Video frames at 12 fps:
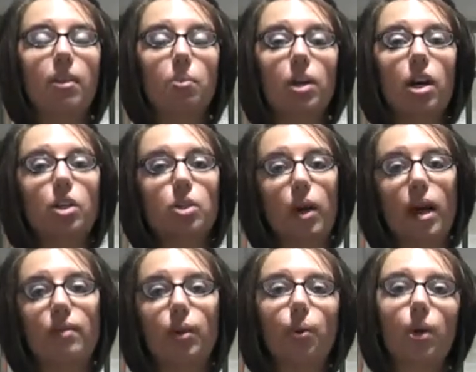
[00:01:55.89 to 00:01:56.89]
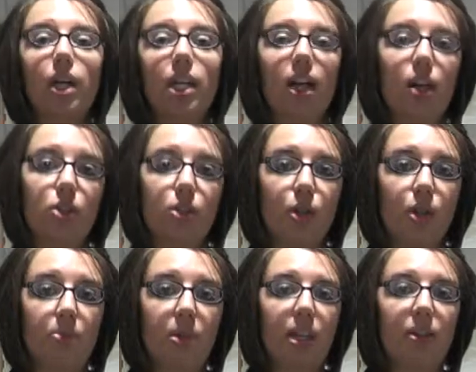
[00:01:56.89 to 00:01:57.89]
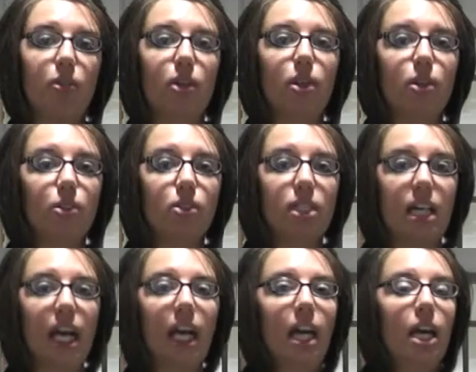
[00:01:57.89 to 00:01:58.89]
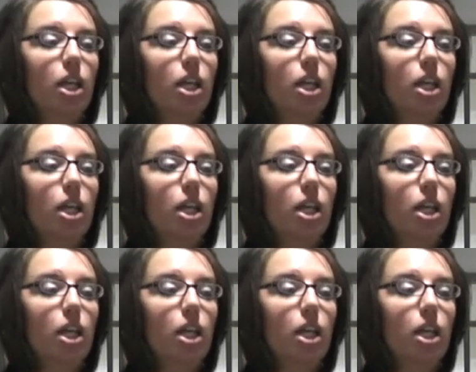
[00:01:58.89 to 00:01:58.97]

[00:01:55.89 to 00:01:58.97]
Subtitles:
and then we also have an organized tournament every Thursday.